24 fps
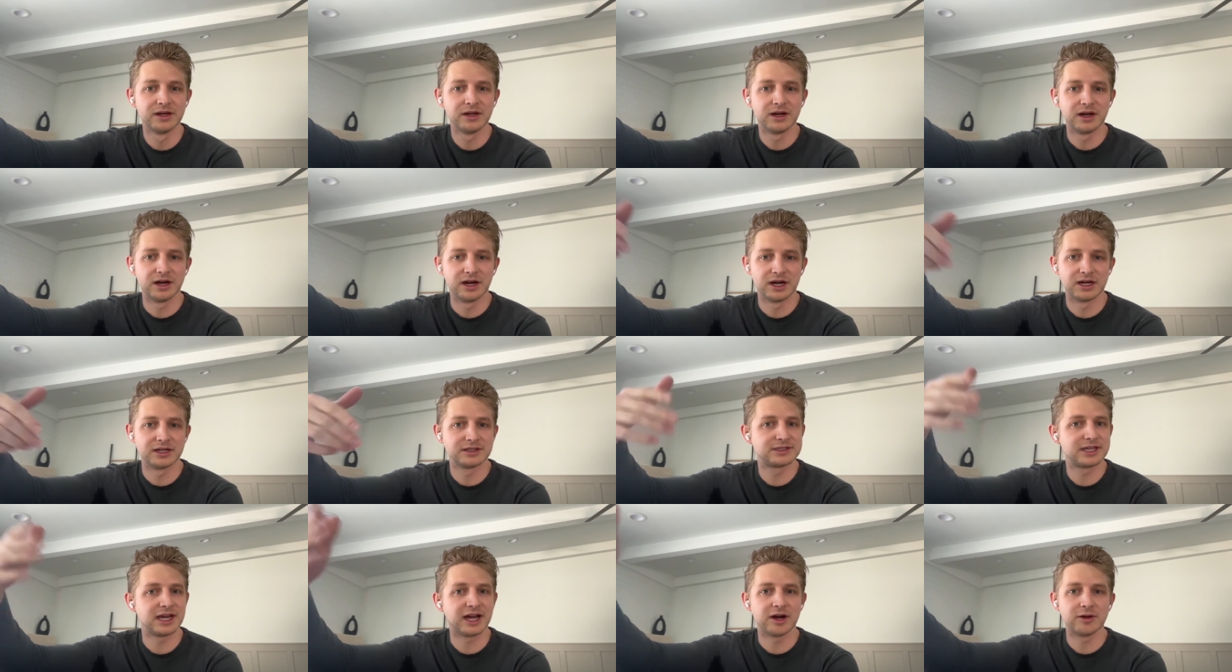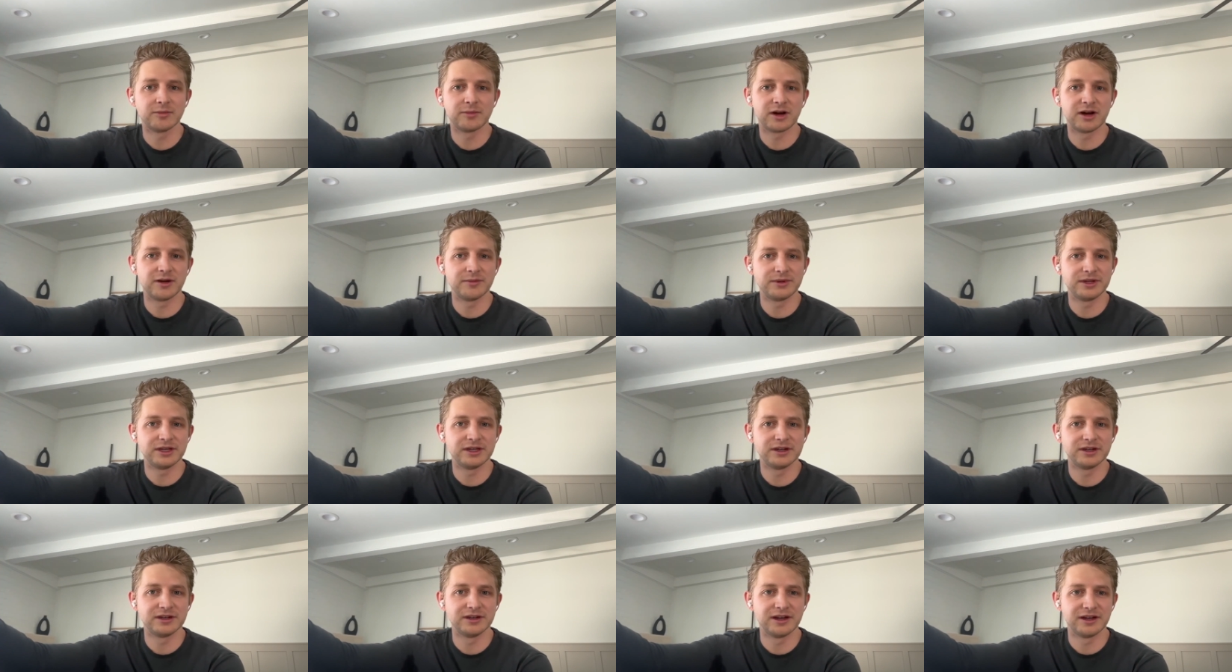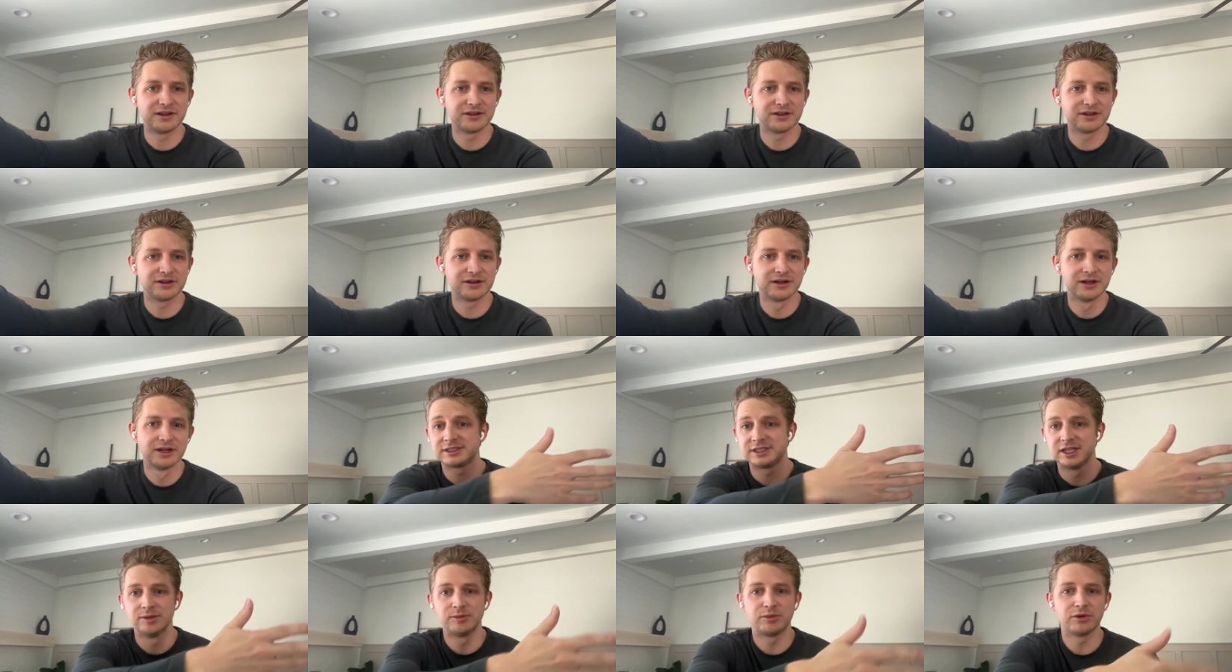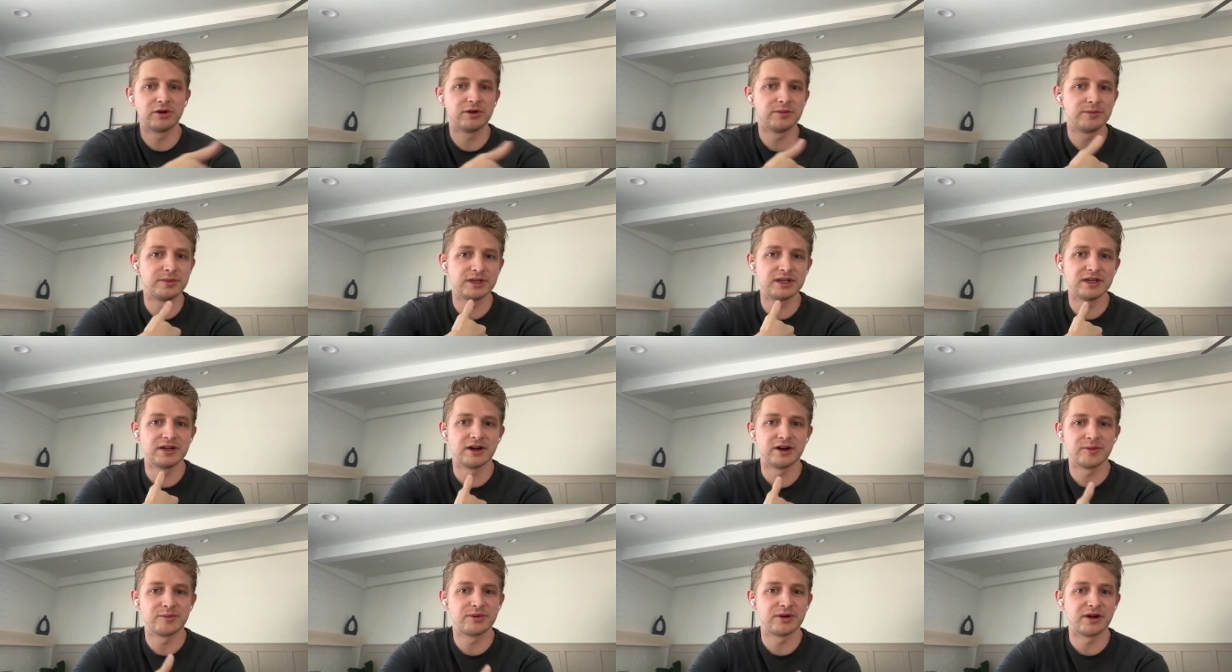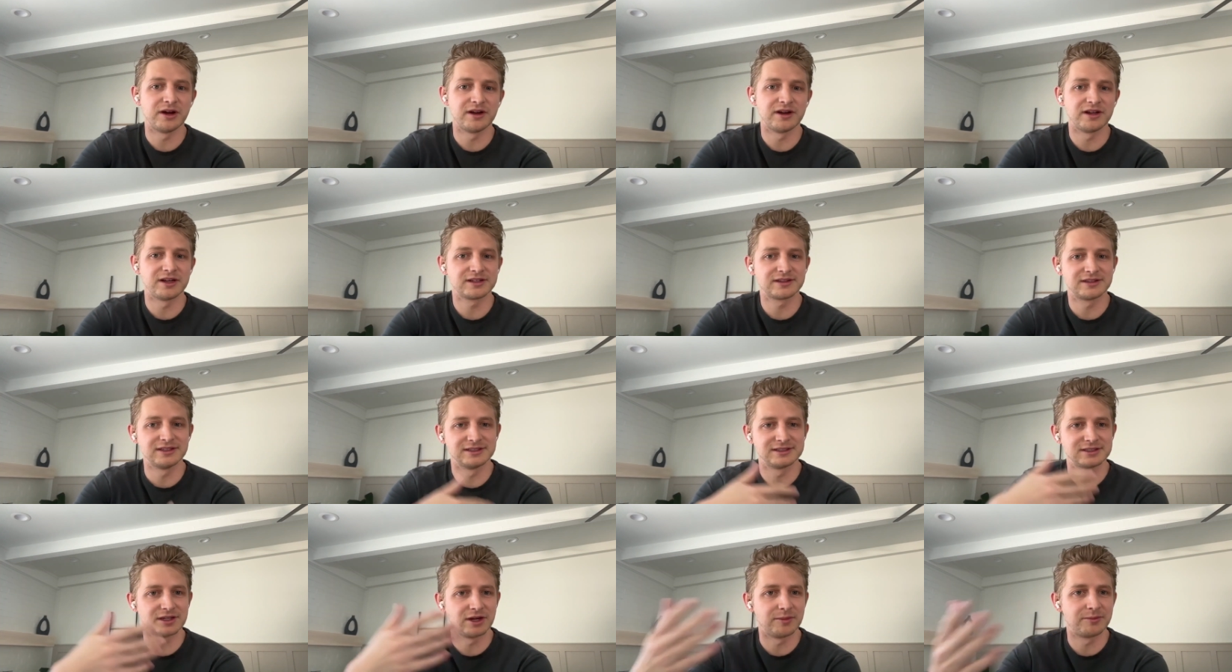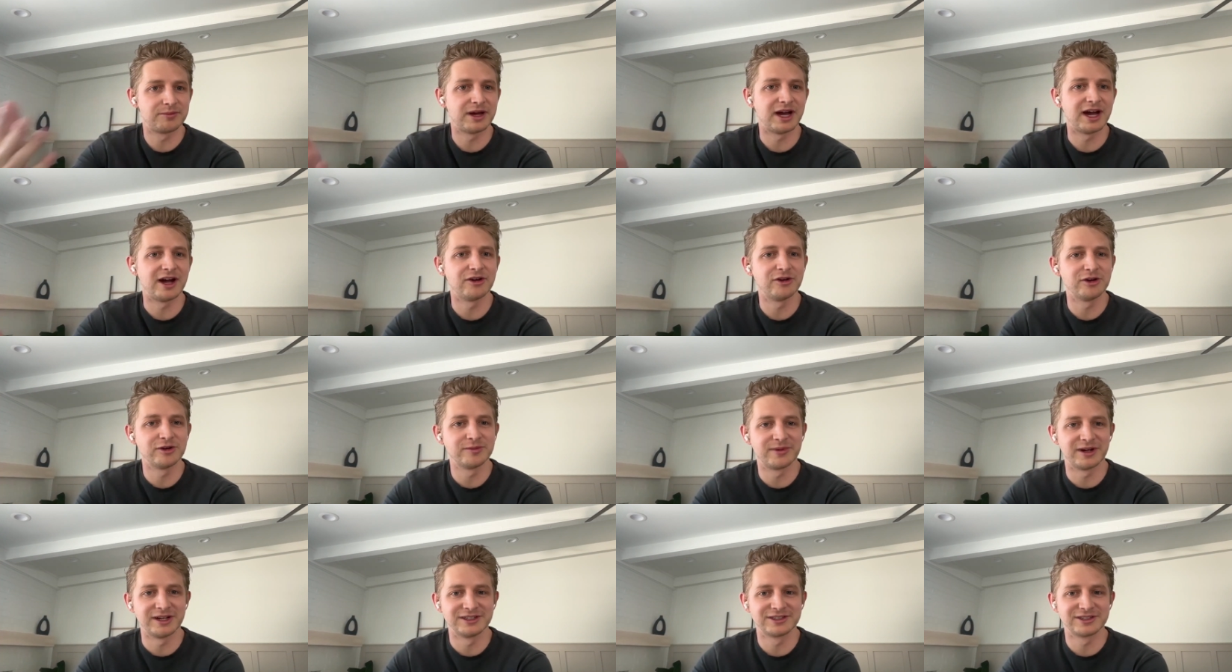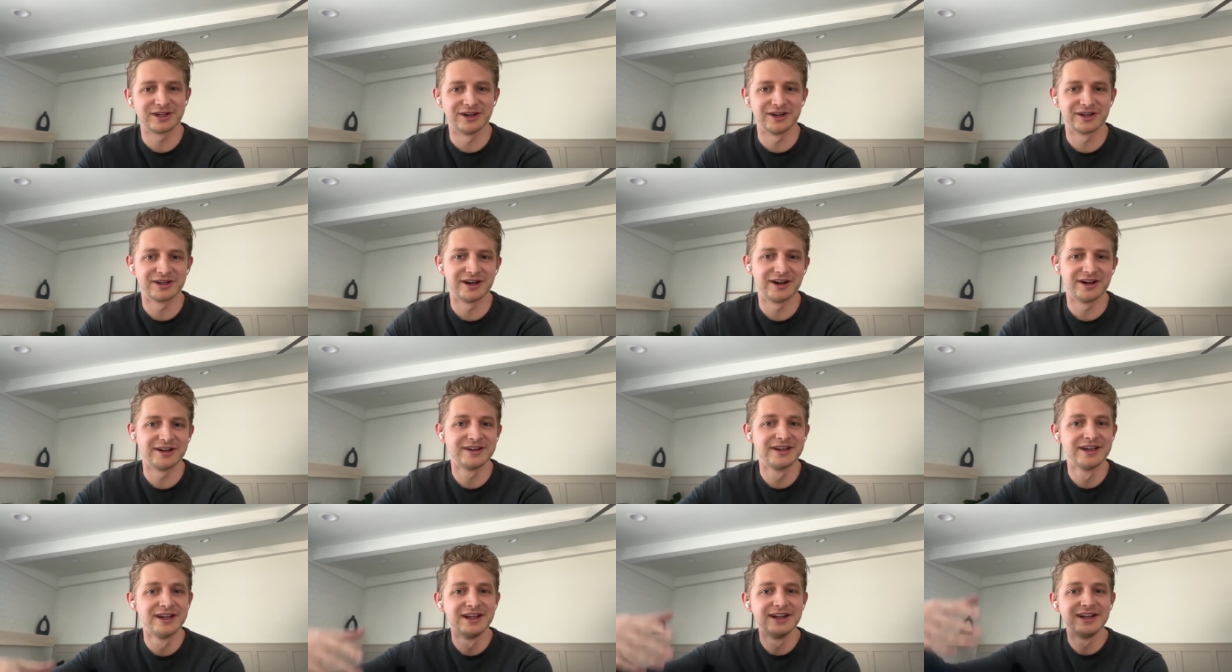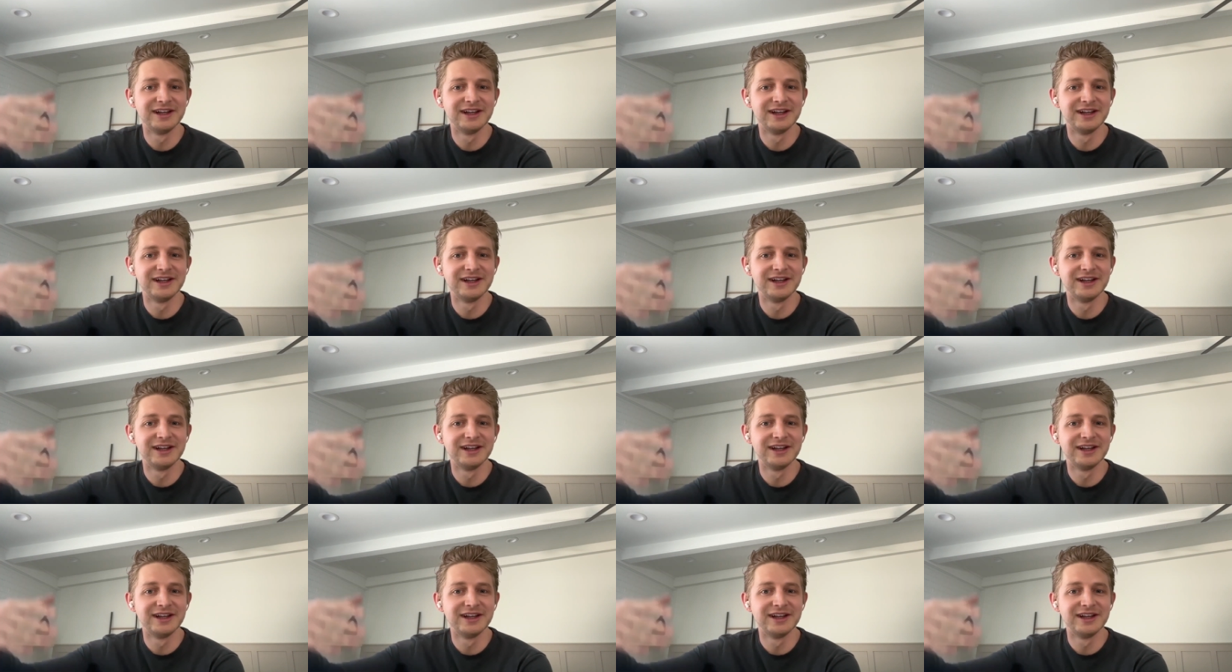Taobot being another, Sybil being our product that's all powered by Targon.